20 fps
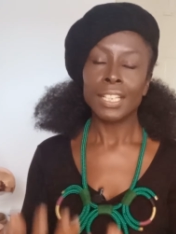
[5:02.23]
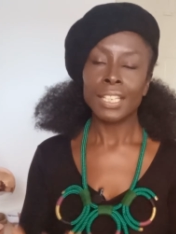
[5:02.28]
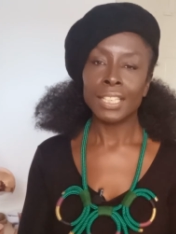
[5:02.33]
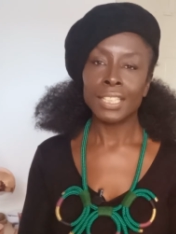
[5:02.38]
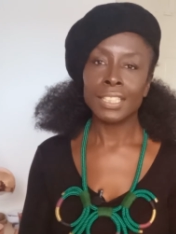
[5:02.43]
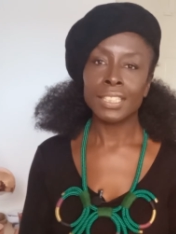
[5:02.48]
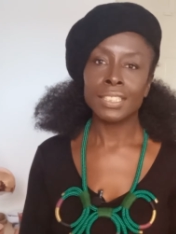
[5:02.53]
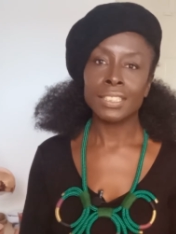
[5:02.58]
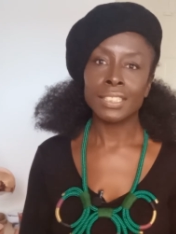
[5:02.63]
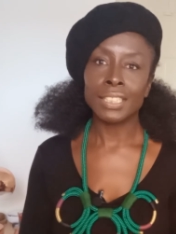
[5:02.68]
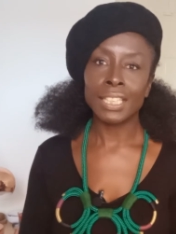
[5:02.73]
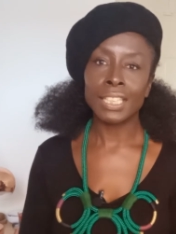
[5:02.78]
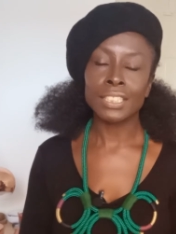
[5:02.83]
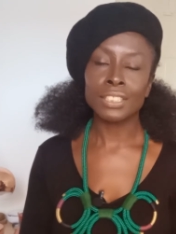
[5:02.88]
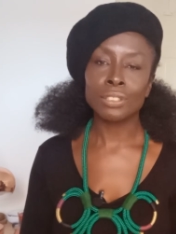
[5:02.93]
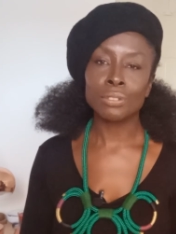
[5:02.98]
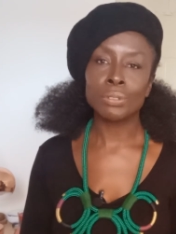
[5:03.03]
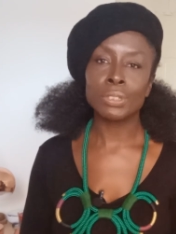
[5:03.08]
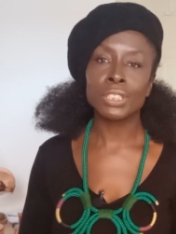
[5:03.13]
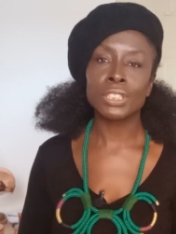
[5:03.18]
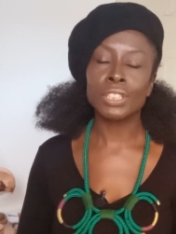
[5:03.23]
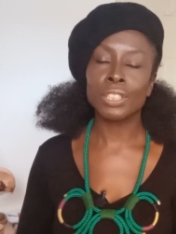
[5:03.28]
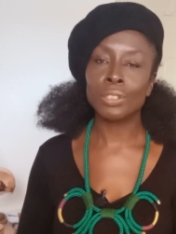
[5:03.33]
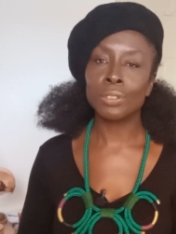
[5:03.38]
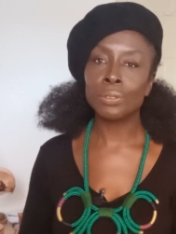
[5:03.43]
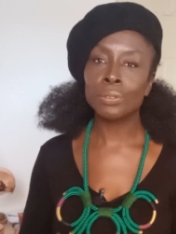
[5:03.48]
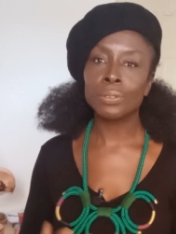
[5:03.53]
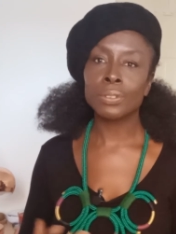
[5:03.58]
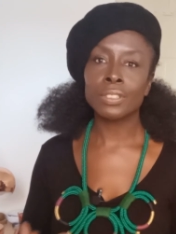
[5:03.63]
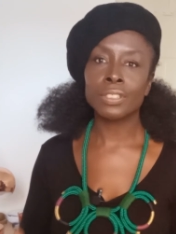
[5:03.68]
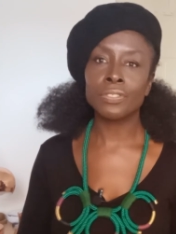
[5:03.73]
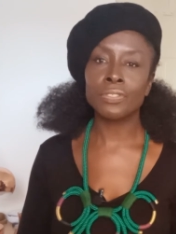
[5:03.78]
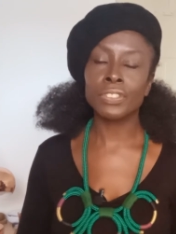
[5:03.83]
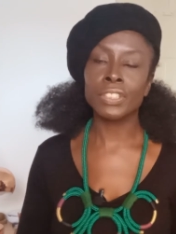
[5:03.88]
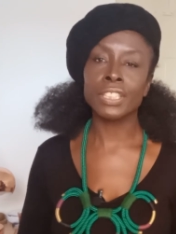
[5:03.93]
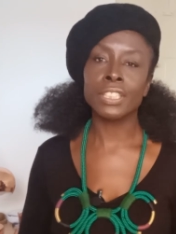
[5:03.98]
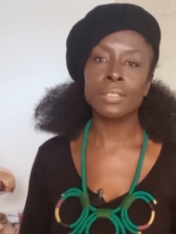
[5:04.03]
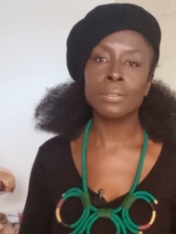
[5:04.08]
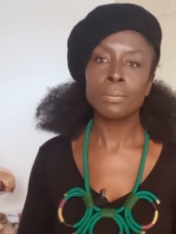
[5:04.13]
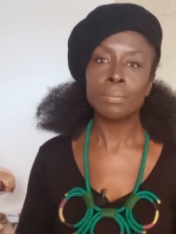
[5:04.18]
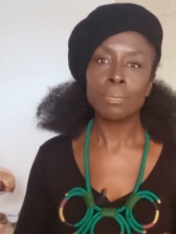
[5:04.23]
and as a result, the thing